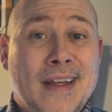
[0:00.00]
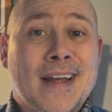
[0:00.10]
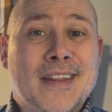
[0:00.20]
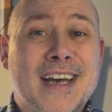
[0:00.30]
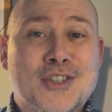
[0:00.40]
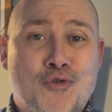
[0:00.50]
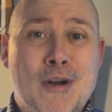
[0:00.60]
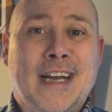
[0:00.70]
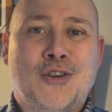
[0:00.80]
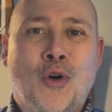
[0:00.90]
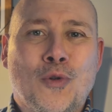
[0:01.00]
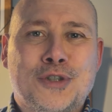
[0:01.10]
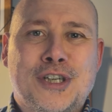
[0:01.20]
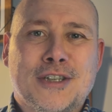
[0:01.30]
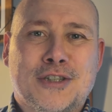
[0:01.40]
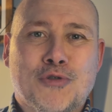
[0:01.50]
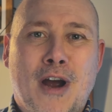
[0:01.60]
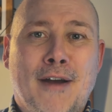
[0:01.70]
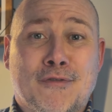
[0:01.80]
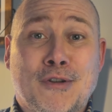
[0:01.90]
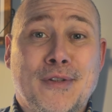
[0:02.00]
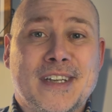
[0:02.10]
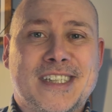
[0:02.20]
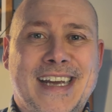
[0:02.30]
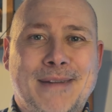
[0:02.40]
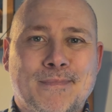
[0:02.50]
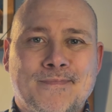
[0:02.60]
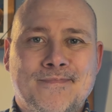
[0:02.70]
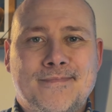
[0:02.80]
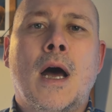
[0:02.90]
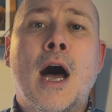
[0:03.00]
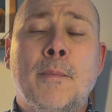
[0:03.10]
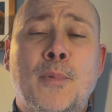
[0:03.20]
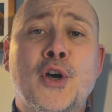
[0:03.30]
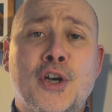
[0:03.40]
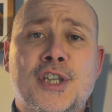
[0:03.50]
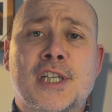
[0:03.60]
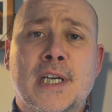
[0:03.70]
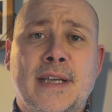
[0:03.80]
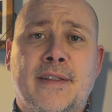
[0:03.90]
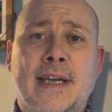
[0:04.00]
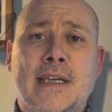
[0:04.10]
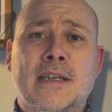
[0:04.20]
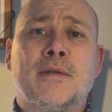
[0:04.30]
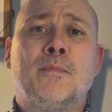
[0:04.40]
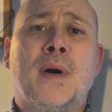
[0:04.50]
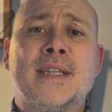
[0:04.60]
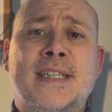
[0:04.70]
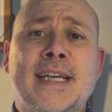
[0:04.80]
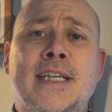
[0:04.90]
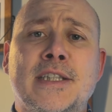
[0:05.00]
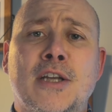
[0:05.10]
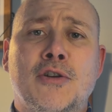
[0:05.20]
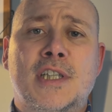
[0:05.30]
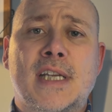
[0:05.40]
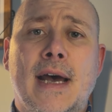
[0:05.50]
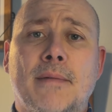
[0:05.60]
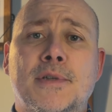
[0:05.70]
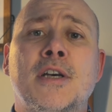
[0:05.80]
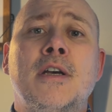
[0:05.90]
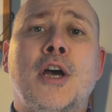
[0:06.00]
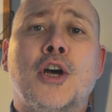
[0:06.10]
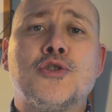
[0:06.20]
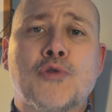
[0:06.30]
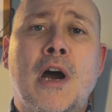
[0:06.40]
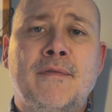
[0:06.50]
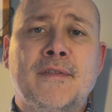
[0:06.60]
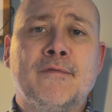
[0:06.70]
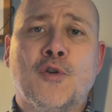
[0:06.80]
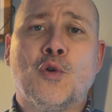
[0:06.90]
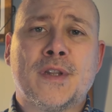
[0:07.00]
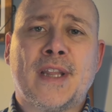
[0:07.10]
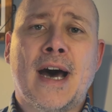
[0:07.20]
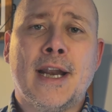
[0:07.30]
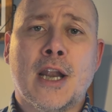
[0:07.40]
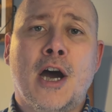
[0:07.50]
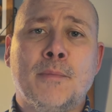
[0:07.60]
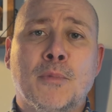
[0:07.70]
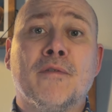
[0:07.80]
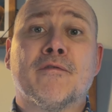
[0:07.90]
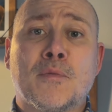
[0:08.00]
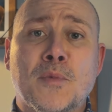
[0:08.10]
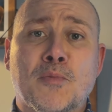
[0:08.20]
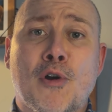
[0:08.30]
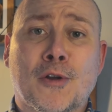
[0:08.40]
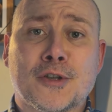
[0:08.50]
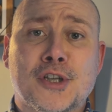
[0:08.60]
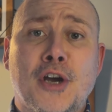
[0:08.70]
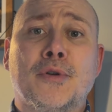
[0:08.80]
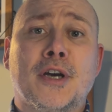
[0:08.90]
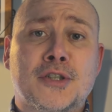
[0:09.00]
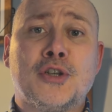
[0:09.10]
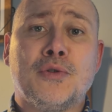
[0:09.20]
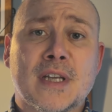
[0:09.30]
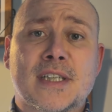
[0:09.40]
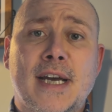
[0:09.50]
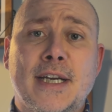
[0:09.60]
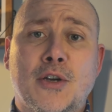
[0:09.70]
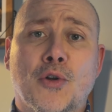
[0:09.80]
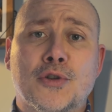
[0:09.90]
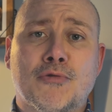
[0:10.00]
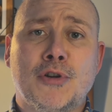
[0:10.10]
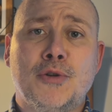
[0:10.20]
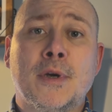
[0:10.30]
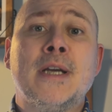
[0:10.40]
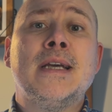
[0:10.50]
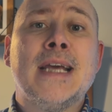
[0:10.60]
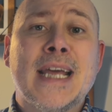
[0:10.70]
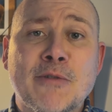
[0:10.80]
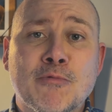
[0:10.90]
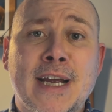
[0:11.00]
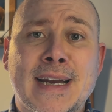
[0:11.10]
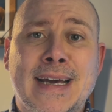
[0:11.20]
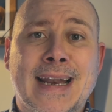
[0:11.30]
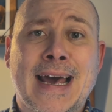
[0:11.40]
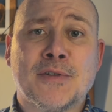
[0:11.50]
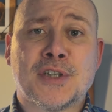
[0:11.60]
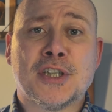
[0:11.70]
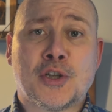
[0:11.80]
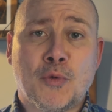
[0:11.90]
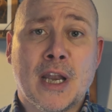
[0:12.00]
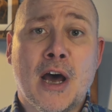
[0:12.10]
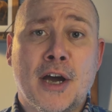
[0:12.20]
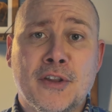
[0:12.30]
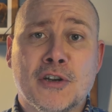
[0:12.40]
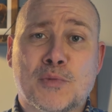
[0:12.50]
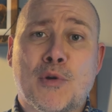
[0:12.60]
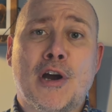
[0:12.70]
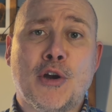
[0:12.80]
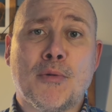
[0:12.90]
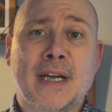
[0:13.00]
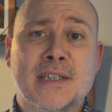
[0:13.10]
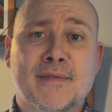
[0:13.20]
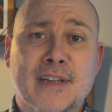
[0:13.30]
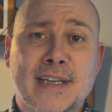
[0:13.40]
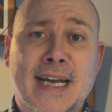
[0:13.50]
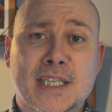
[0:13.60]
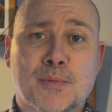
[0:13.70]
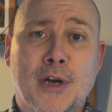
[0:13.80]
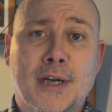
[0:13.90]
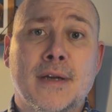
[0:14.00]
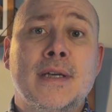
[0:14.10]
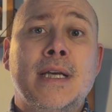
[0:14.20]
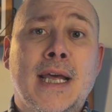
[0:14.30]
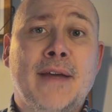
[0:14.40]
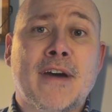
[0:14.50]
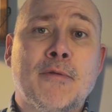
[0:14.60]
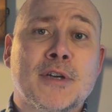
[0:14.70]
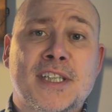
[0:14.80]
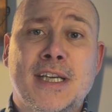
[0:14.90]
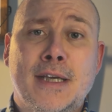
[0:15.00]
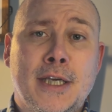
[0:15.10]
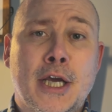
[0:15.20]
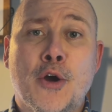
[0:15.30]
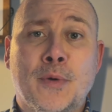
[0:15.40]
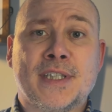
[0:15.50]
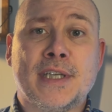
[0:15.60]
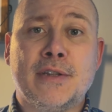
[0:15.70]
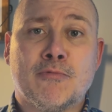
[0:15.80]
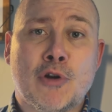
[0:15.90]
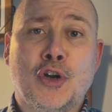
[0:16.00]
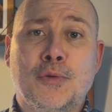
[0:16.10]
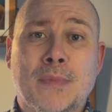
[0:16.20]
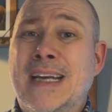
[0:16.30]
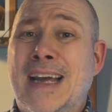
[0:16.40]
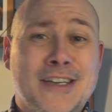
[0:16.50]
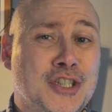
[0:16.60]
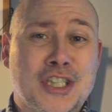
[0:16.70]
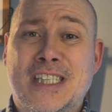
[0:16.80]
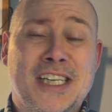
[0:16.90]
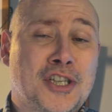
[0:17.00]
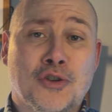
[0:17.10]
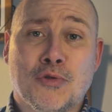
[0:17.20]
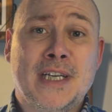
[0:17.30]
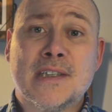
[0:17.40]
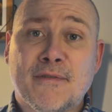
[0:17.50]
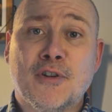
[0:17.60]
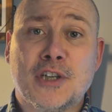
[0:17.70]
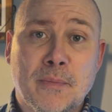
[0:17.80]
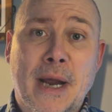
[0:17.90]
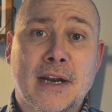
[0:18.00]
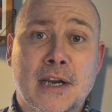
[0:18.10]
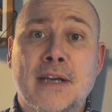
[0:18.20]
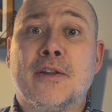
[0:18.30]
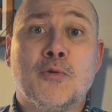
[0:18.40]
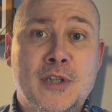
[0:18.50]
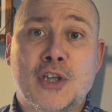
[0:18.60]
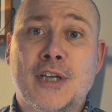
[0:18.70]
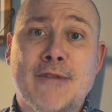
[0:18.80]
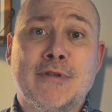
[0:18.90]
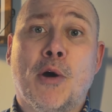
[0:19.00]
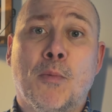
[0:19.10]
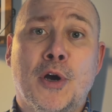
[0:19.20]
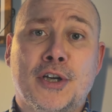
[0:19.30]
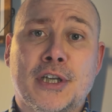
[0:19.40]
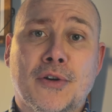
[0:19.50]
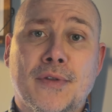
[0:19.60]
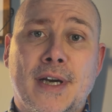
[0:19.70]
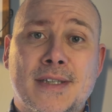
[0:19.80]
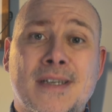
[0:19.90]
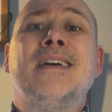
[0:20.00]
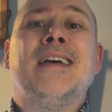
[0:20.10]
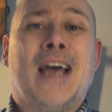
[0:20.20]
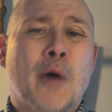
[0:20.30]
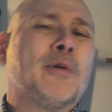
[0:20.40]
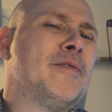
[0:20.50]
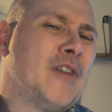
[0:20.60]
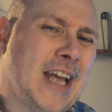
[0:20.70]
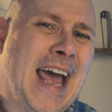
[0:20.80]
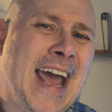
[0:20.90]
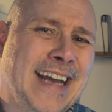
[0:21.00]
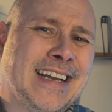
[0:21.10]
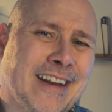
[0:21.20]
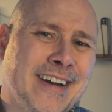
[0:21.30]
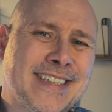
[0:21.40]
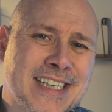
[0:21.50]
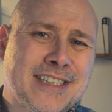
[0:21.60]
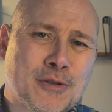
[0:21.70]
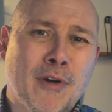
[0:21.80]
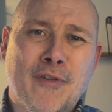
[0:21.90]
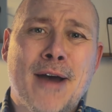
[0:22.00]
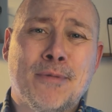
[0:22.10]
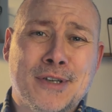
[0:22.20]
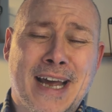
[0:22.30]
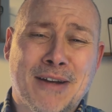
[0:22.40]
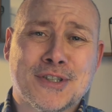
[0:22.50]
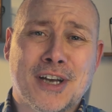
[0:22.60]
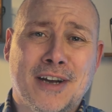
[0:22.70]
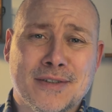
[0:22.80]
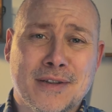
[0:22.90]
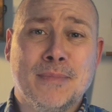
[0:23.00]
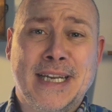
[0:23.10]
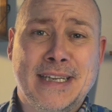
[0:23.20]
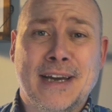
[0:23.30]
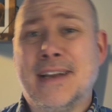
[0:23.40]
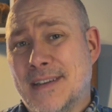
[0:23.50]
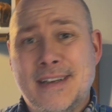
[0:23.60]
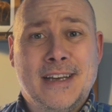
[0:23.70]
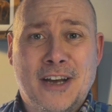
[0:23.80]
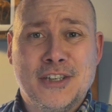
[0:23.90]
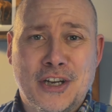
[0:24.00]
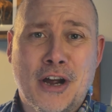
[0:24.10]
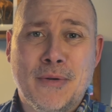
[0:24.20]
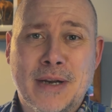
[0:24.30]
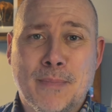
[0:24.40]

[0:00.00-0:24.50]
and that's great culture to drive through the team. I personally think by taking those steps and driving forward that alignment from the product owner to the stakeholder group, it really allows us to align those priorities for the next sprint. If our CEO is in the room and just disagrees fundamentally that we should carry on working on this, I would have liked it to have happened outside of the meeting and in a